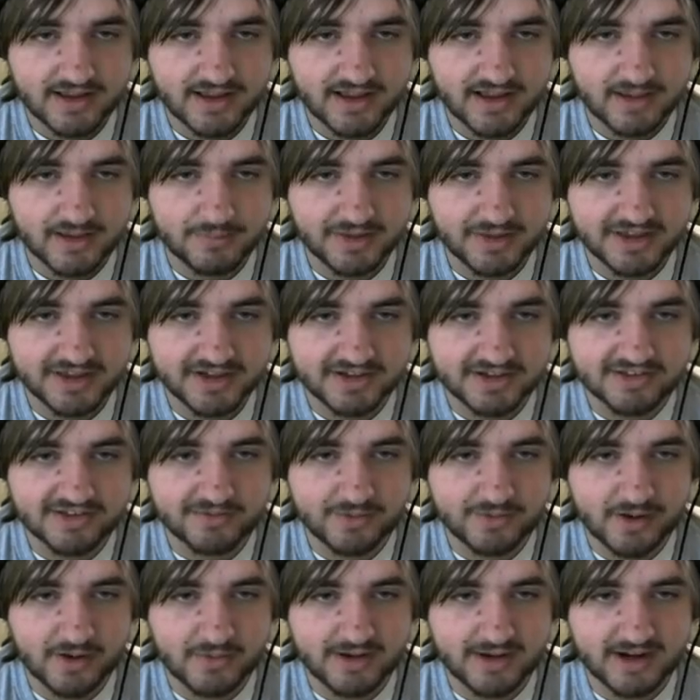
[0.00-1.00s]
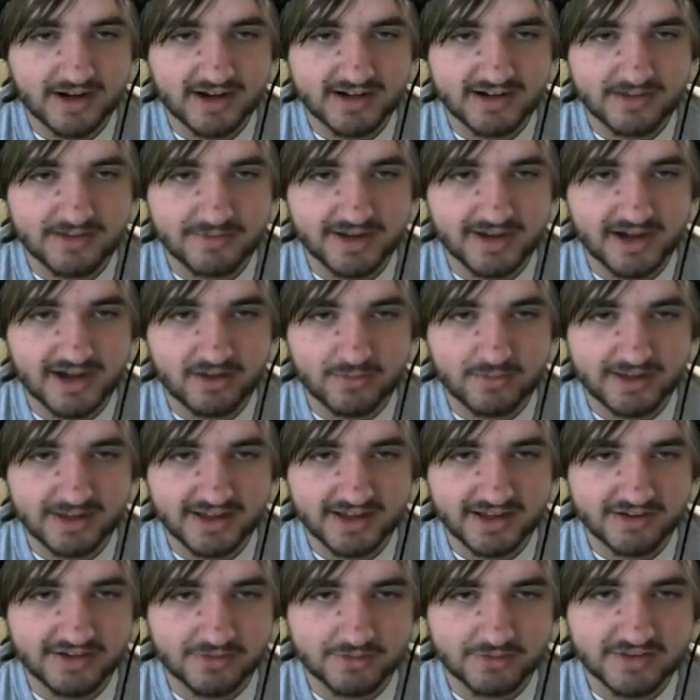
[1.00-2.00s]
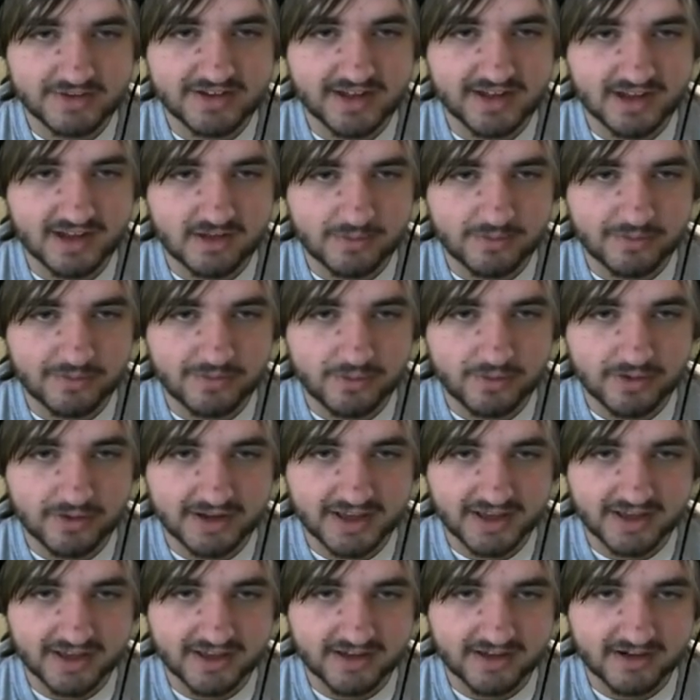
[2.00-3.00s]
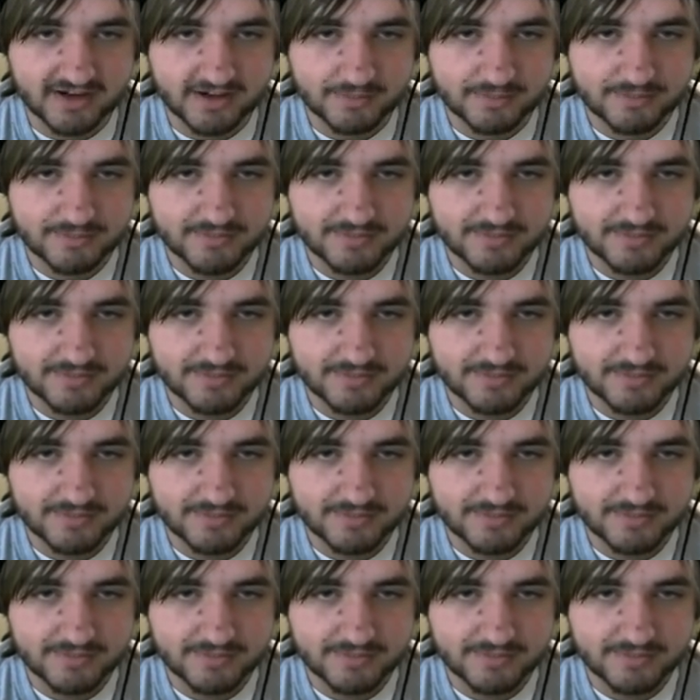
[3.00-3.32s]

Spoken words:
And because of where we knocked him down, we can get to his tail before he can get up.